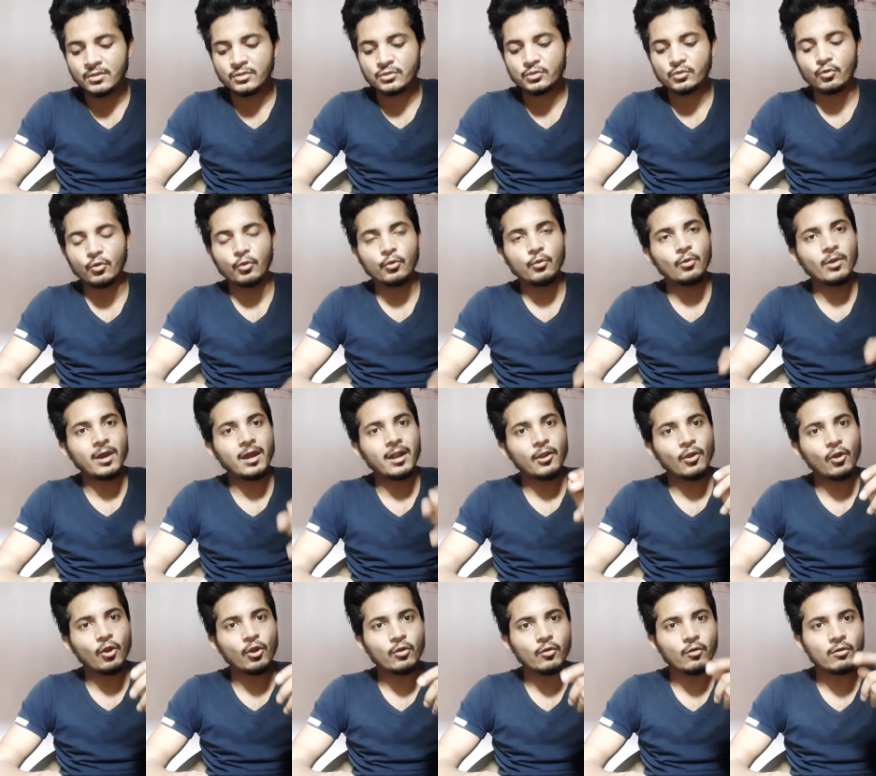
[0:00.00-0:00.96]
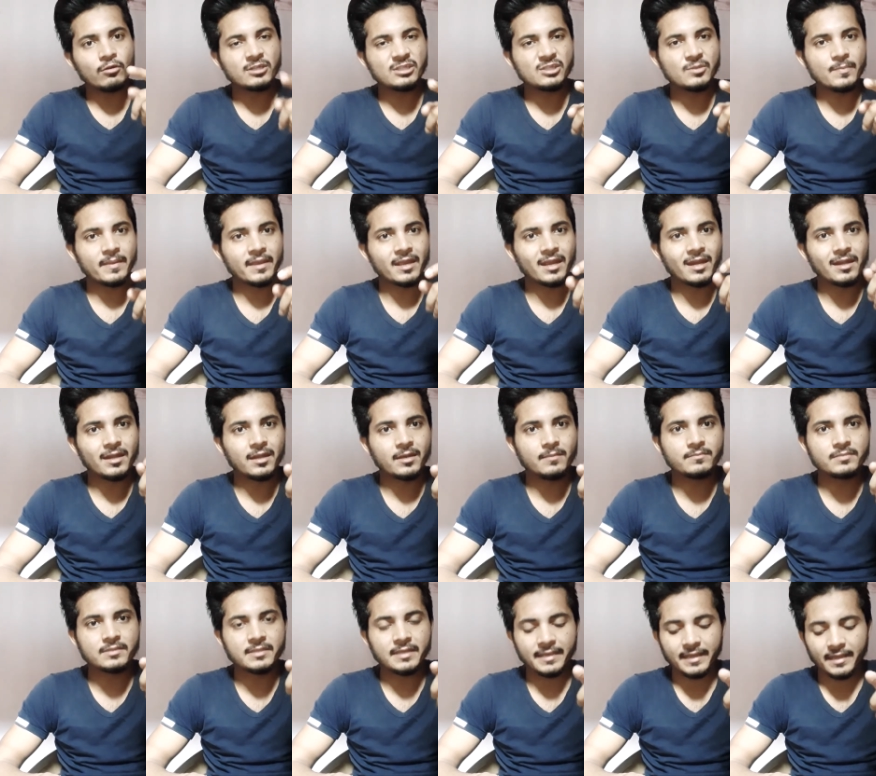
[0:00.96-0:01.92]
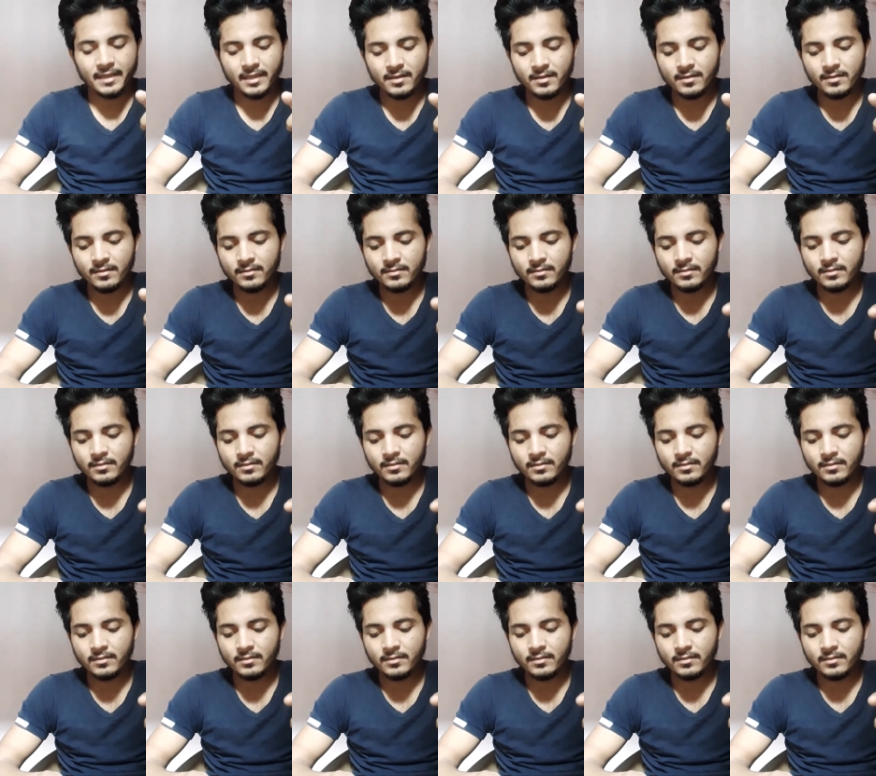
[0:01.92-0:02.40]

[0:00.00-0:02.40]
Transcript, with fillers: so you are not on speaking terms again